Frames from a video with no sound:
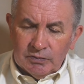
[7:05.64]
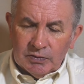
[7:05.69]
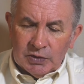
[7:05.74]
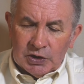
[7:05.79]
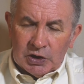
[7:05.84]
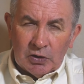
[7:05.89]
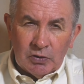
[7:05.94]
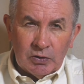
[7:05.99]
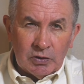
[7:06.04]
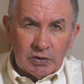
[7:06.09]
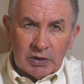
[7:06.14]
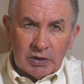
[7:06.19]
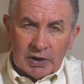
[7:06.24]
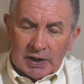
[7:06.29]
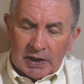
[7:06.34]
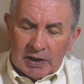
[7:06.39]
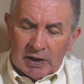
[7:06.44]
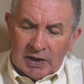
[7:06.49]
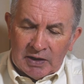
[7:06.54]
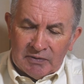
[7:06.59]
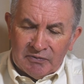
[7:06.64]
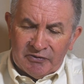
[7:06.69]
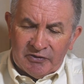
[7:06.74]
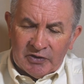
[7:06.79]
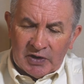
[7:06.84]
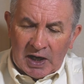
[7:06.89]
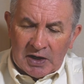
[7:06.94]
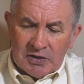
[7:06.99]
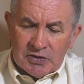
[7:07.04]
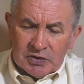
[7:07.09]
Google and
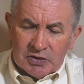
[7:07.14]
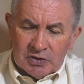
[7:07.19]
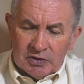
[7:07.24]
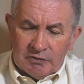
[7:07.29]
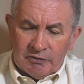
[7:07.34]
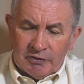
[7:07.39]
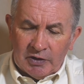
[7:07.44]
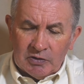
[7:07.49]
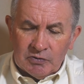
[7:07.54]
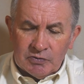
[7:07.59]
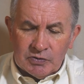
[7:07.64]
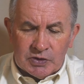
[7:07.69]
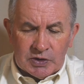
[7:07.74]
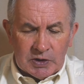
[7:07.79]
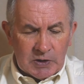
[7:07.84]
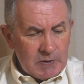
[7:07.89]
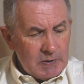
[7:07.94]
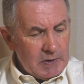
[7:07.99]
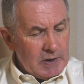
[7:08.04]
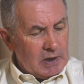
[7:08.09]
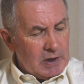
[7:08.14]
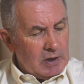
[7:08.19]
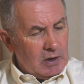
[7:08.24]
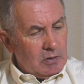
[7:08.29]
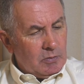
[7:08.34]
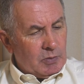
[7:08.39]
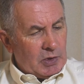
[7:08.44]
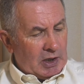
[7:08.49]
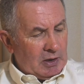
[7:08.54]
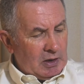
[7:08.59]
for Android phones.
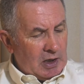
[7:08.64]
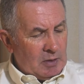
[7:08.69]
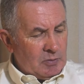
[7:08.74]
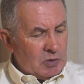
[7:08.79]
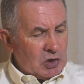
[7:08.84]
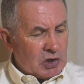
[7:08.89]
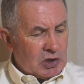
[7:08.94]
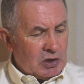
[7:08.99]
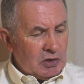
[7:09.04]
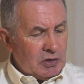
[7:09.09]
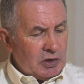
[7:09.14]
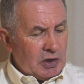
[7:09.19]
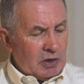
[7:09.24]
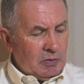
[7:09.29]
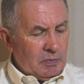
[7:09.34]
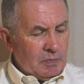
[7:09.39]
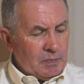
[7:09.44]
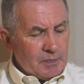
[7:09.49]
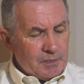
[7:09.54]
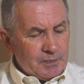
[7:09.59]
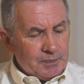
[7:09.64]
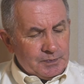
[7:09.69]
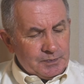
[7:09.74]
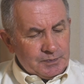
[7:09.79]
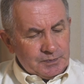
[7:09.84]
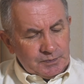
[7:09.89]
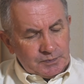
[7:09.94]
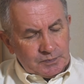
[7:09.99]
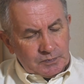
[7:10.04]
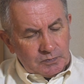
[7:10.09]
But I'm just going to,
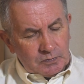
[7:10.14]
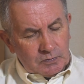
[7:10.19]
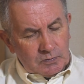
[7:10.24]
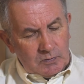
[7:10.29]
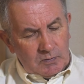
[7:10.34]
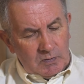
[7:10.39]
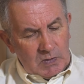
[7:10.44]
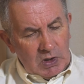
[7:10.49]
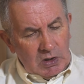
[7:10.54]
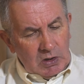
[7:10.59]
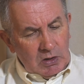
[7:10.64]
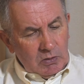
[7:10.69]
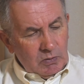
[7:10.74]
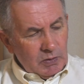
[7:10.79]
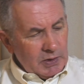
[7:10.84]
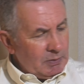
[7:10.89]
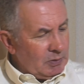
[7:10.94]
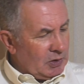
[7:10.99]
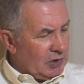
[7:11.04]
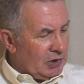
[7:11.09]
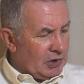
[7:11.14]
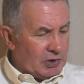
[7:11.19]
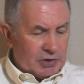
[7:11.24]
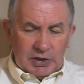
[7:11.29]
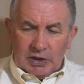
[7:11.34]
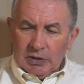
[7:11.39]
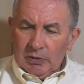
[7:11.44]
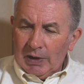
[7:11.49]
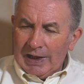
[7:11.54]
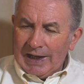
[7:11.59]
what I'm going to
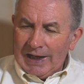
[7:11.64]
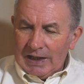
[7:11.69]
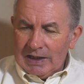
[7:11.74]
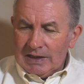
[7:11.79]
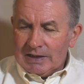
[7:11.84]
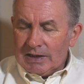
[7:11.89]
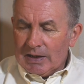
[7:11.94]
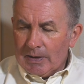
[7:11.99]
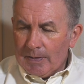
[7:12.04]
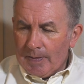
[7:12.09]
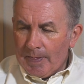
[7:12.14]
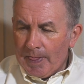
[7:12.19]
do is,